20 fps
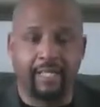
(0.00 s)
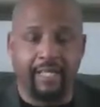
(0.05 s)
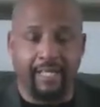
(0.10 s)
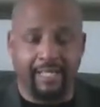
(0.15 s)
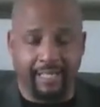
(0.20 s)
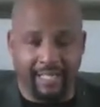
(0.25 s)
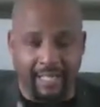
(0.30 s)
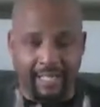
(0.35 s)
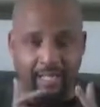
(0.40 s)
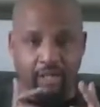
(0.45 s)

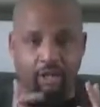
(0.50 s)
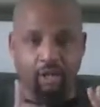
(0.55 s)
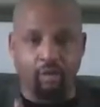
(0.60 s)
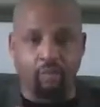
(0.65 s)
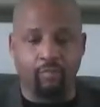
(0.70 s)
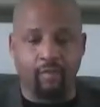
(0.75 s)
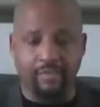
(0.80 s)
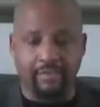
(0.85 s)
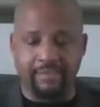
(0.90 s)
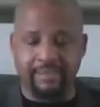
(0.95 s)
And like I
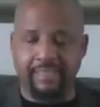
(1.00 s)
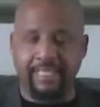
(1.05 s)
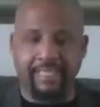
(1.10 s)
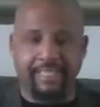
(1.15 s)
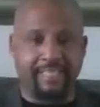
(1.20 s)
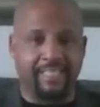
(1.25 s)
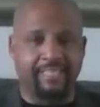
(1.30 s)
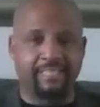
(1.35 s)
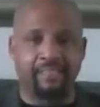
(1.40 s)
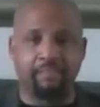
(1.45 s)
always say,
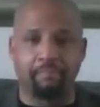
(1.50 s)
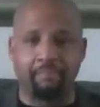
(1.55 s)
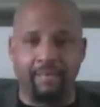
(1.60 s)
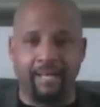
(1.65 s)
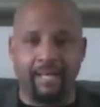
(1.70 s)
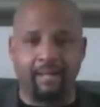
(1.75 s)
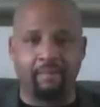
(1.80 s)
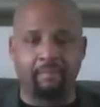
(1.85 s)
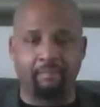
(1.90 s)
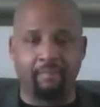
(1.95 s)
it doesn't
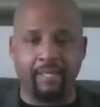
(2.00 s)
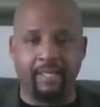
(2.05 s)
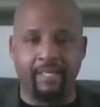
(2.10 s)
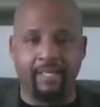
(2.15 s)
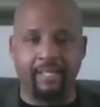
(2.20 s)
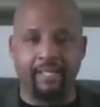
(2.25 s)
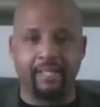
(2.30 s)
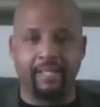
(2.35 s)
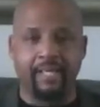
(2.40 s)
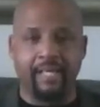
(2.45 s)
matter,
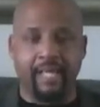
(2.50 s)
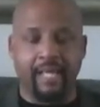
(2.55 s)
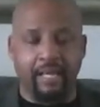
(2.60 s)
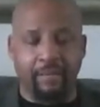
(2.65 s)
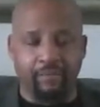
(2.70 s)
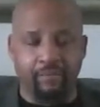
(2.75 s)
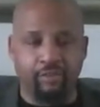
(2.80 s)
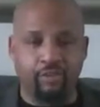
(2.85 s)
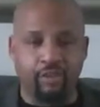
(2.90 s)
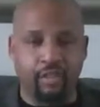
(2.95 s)
man,
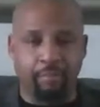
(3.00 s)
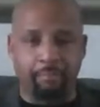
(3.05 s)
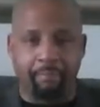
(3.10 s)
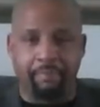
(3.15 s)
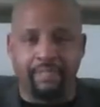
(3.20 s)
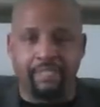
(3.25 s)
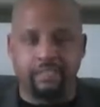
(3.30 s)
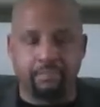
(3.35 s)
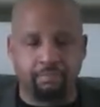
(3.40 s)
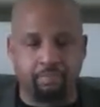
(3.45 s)
if you can
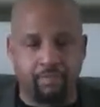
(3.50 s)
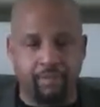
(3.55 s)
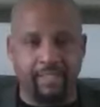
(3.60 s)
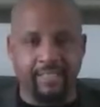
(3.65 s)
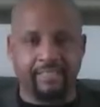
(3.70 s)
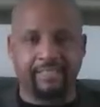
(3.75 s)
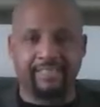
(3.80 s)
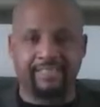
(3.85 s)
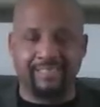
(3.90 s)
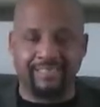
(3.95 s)
bench
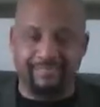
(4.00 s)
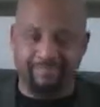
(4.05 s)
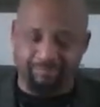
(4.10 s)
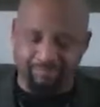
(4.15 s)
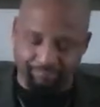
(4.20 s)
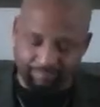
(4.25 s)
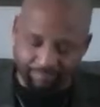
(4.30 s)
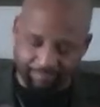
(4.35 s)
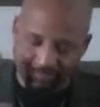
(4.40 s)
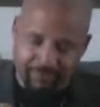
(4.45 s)
press
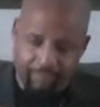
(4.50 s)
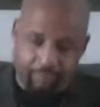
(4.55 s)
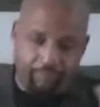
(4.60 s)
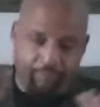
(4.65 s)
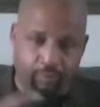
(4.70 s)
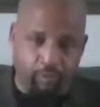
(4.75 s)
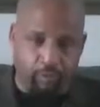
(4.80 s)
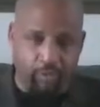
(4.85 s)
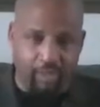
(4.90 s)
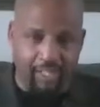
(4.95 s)

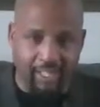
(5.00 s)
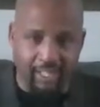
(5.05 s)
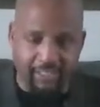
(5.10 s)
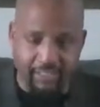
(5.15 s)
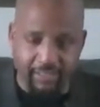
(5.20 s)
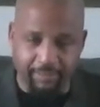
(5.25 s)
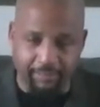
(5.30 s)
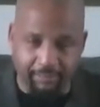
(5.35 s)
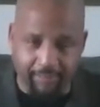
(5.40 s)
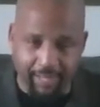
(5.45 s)

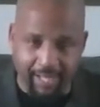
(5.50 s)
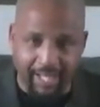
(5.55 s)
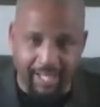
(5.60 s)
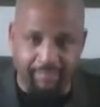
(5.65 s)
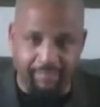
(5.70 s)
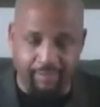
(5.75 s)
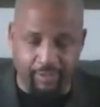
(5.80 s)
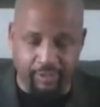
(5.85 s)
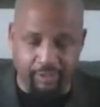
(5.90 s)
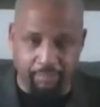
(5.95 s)
400,
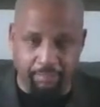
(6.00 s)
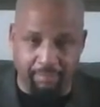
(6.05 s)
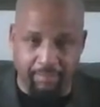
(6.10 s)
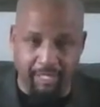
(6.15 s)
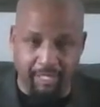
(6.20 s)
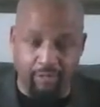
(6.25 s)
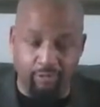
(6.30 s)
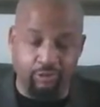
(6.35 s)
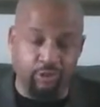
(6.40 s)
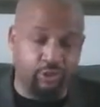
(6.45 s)
500
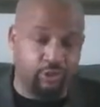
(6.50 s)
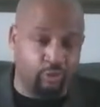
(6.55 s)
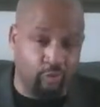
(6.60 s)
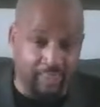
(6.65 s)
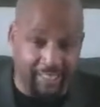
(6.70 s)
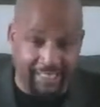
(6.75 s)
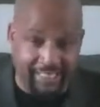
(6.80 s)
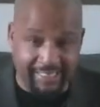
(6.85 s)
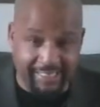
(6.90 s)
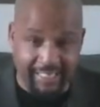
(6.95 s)
pounds
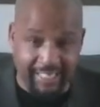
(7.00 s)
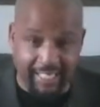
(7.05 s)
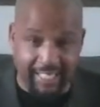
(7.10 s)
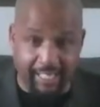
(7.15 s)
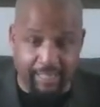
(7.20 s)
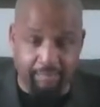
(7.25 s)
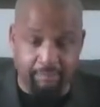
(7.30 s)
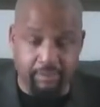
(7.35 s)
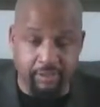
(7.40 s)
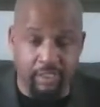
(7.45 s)
20
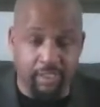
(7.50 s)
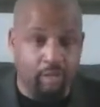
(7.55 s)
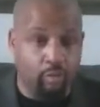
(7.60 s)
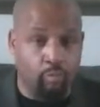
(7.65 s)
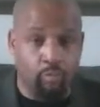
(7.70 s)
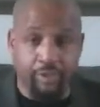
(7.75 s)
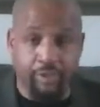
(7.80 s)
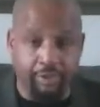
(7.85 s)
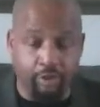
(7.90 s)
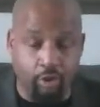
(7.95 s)
times
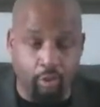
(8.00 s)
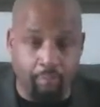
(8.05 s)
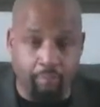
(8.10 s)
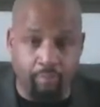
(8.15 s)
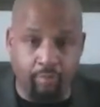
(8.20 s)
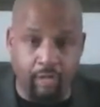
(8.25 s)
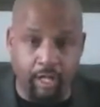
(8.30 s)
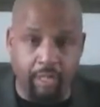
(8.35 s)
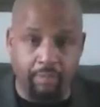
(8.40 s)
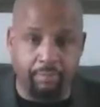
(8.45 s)
with no
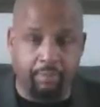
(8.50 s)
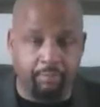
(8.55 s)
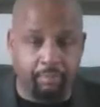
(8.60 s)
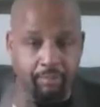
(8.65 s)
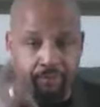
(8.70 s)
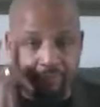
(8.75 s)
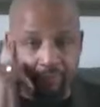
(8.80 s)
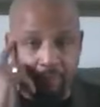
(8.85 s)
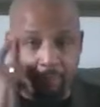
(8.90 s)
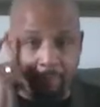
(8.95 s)
problem.
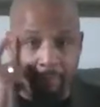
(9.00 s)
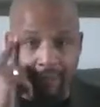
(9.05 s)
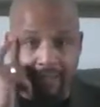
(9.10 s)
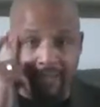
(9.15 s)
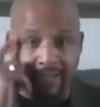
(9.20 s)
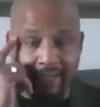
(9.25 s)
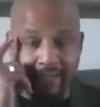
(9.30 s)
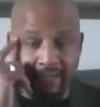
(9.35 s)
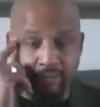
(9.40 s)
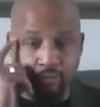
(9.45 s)
If your
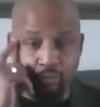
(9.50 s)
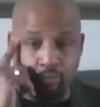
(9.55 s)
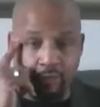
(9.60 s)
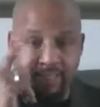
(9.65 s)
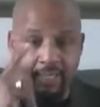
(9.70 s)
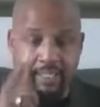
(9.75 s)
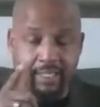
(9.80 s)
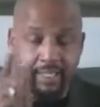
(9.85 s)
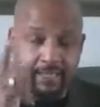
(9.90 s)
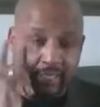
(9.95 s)
mind is
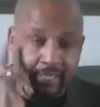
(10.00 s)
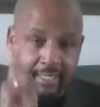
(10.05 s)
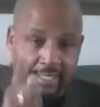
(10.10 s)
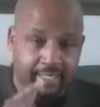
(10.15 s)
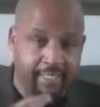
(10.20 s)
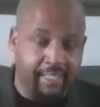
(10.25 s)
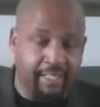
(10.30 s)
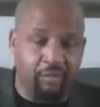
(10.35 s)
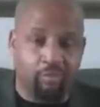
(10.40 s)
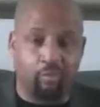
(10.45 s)
weak,
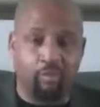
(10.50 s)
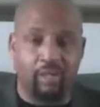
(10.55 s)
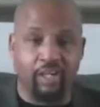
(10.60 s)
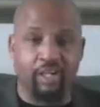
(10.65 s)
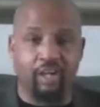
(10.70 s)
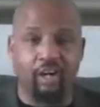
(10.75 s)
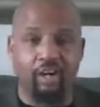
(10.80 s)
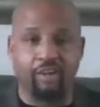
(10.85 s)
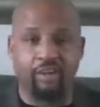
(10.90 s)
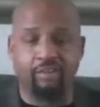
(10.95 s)
then what
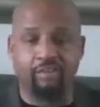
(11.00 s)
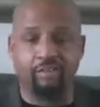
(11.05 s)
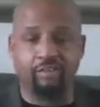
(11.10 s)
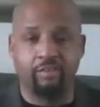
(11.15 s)
are you?